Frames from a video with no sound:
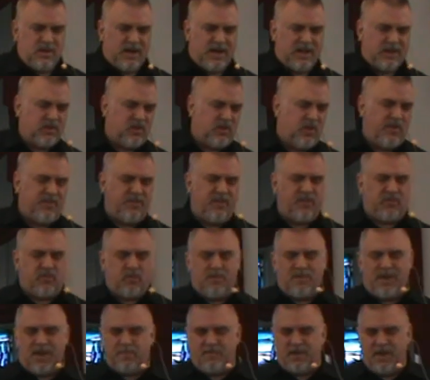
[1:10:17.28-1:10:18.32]
don't know if this
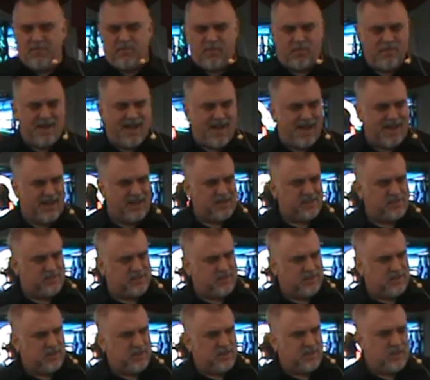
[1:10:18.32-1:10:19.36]
will make people mad.
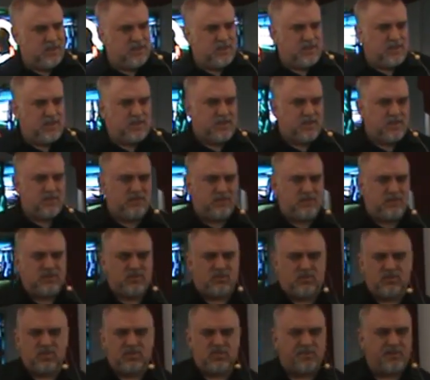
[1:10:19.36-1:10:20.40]
Uh, the
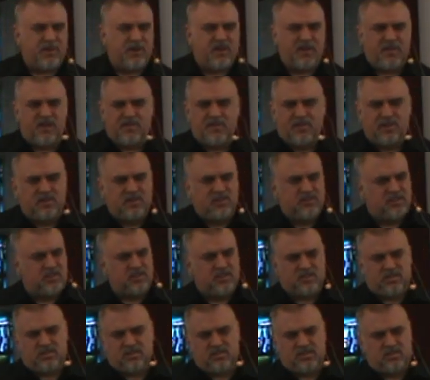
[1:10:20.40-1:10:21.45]
Holy Spirit, I feel, is
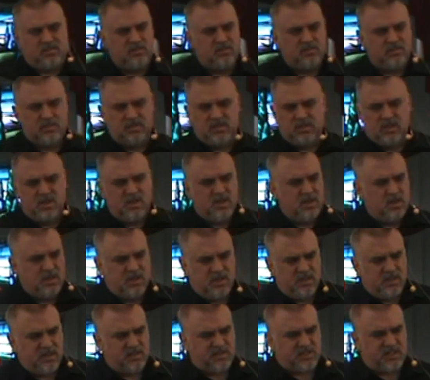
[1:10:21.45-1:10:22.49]
just.
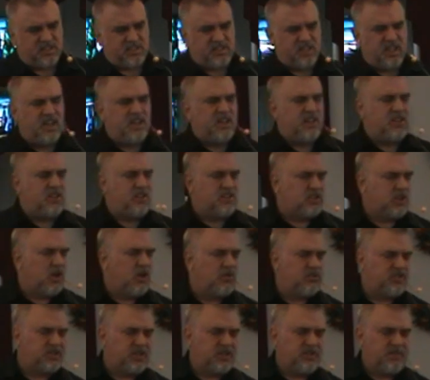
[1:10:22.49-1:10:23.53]
There's a scene in The
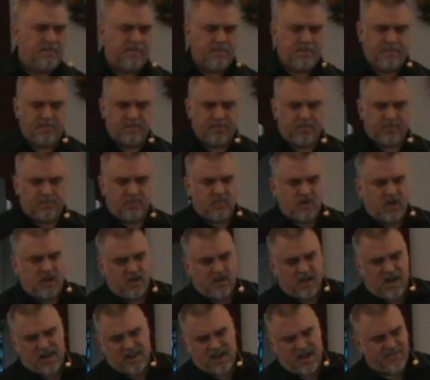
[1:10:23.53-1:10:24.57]
Chosen, uh,
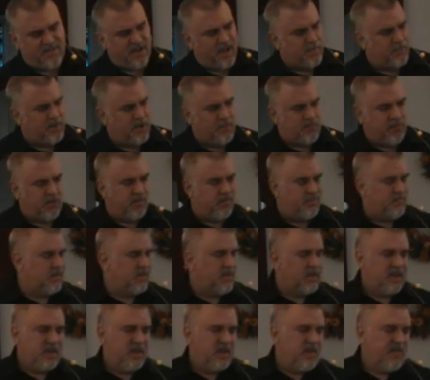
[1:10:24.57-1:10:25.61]
and I've had people
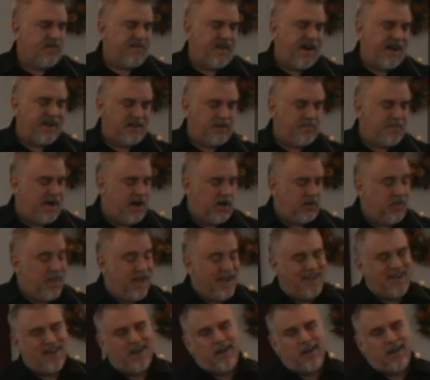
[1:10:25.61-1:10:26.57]
fight about.